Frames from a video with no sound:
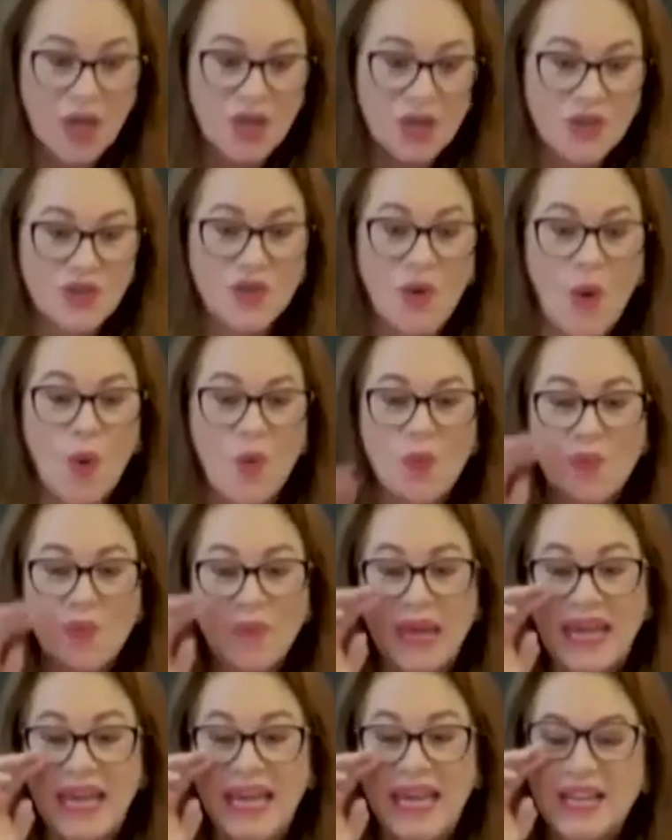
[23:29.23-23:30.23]
So
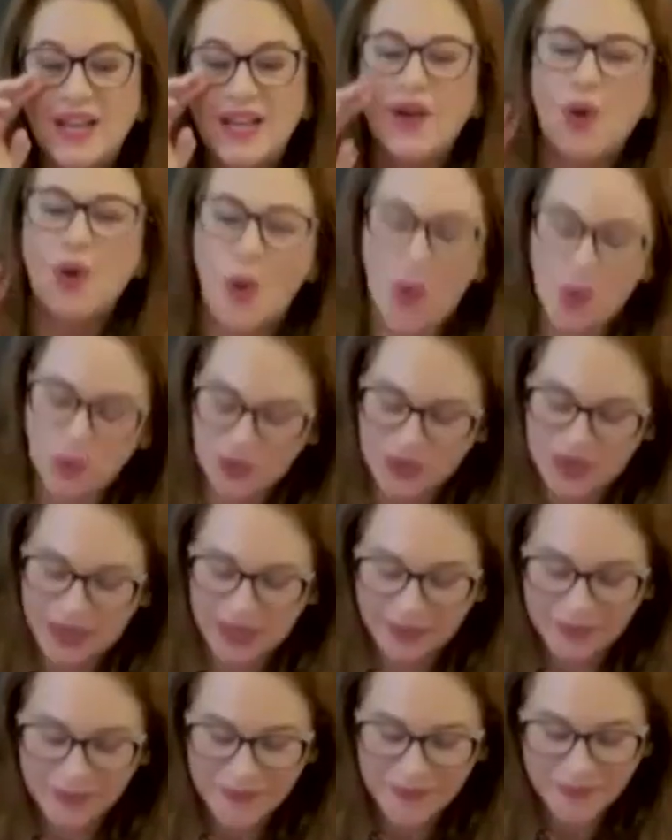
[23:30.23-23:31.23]
in
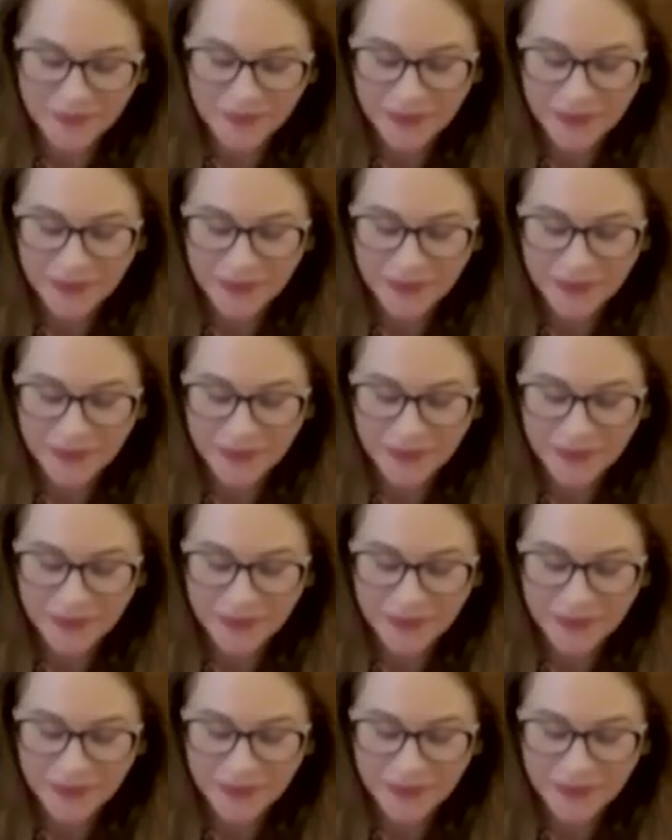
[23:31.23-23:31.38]
closing,